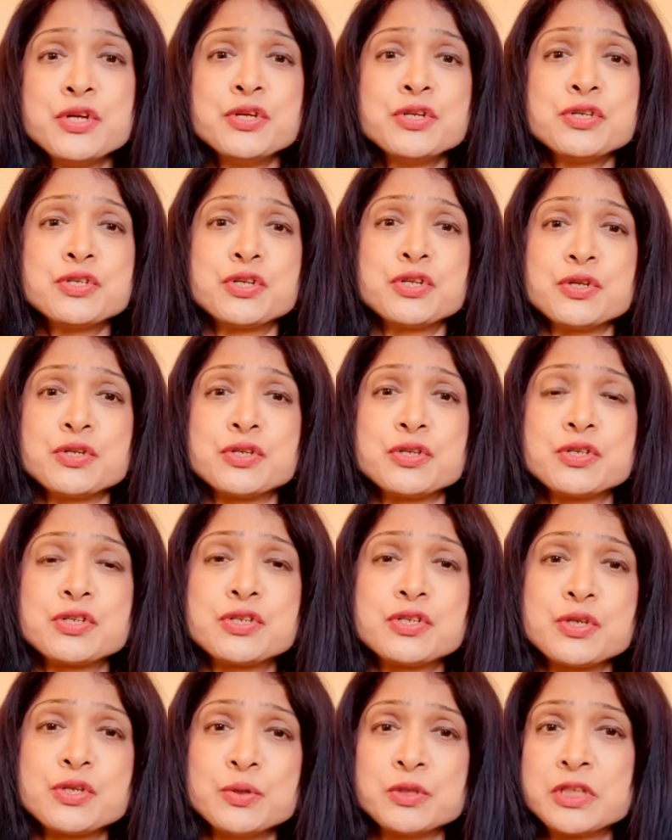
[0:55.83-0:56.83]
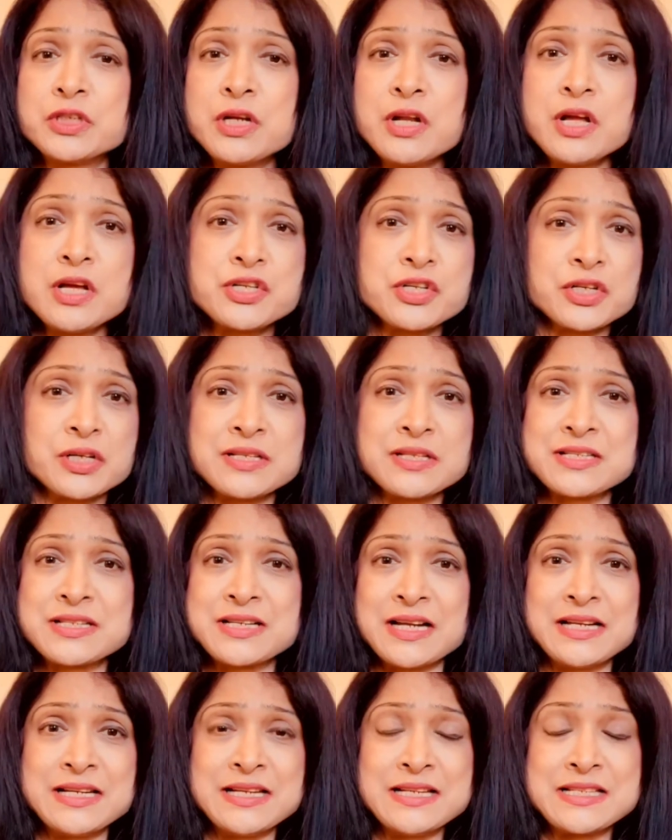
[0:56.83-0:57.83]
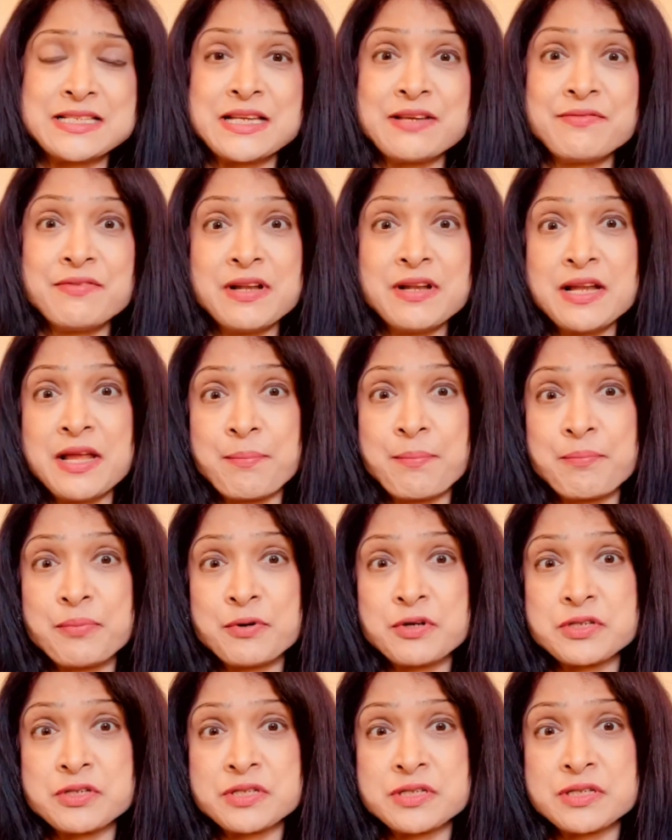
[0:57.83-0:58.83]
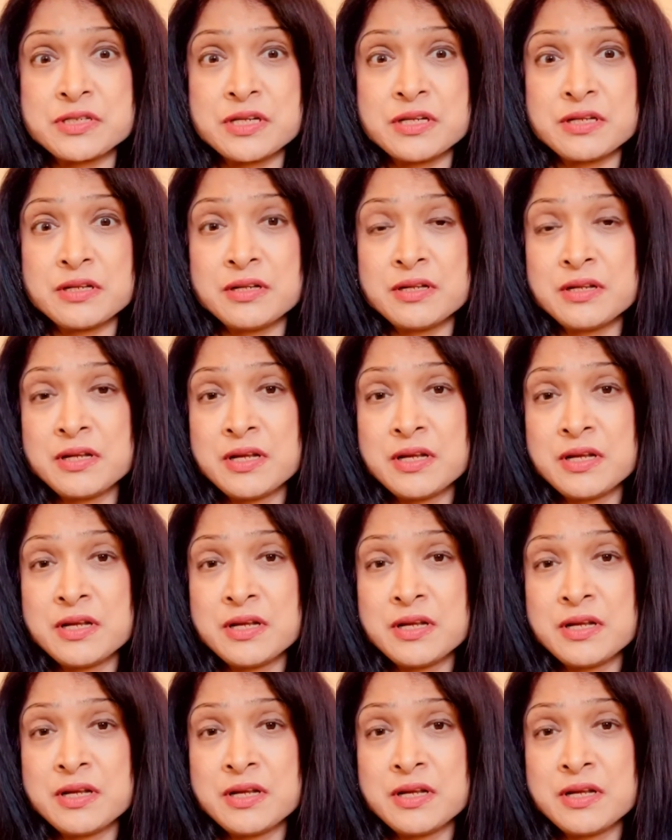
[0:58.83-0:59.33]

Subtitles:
So sociological studies, even like personal,